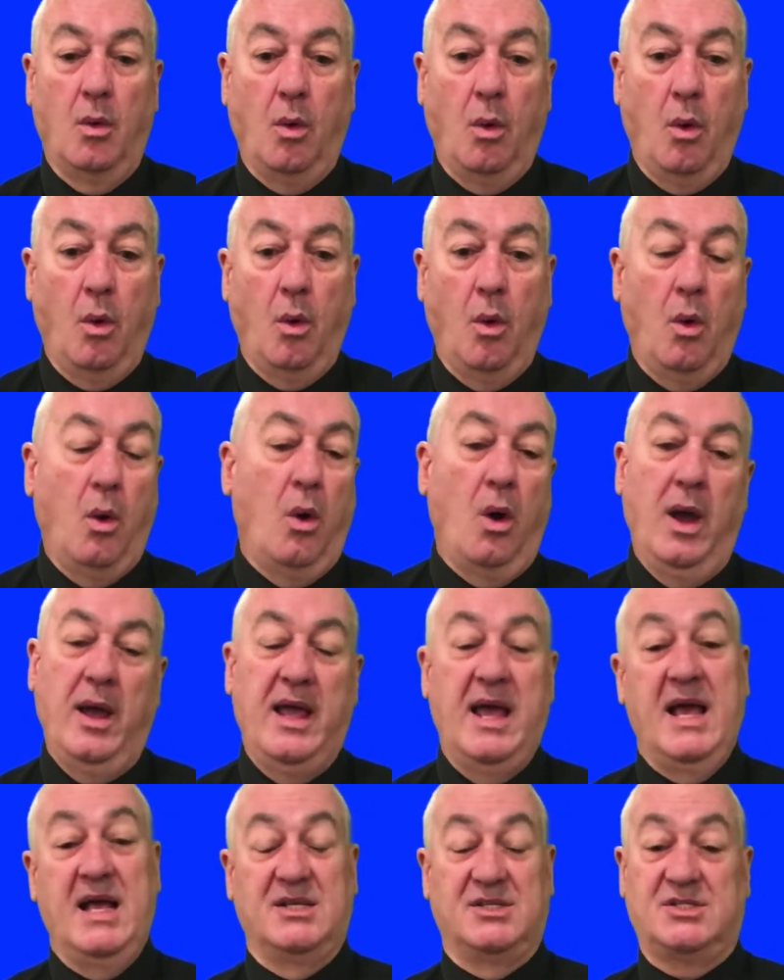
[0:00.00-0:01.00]
or
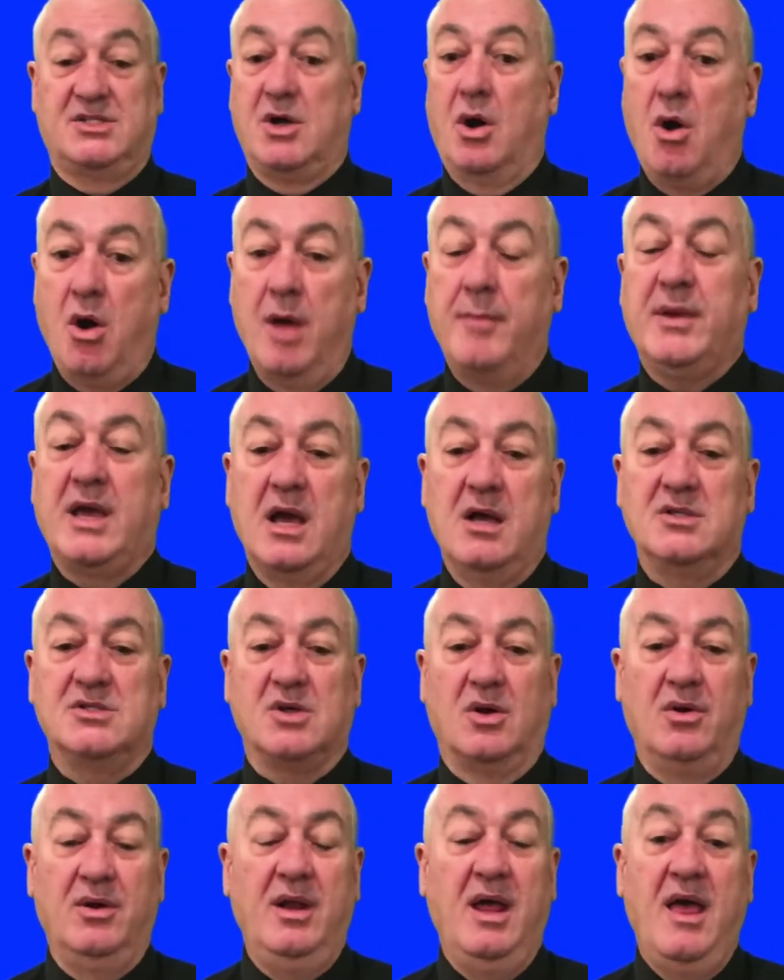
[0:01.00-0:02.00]
as time goes
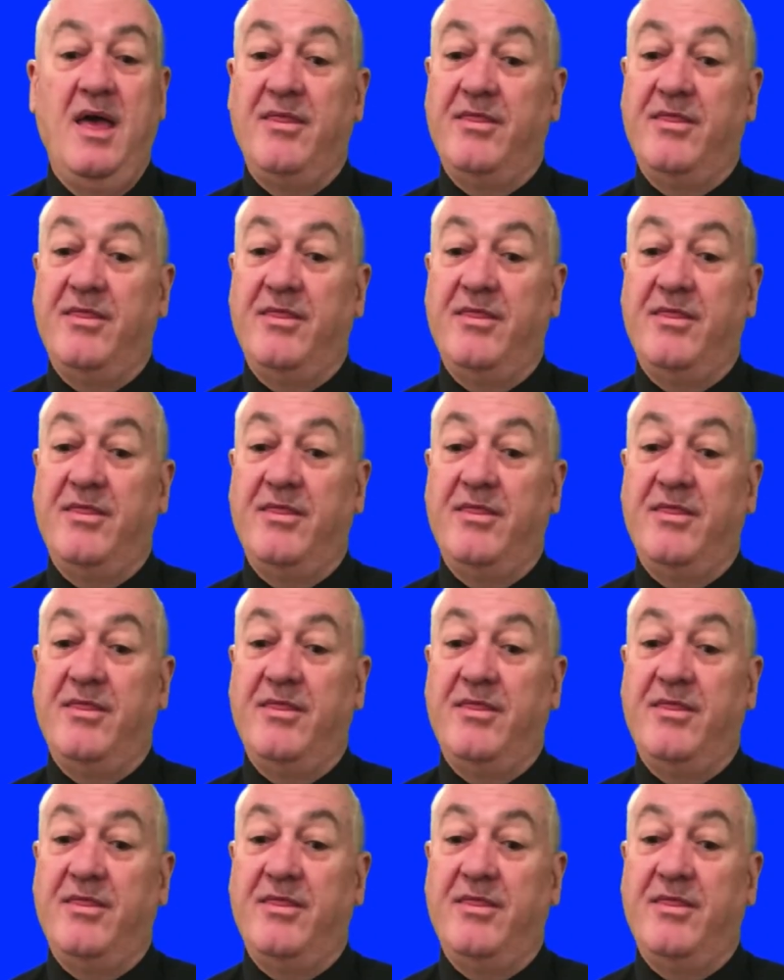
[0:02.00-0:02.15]
on,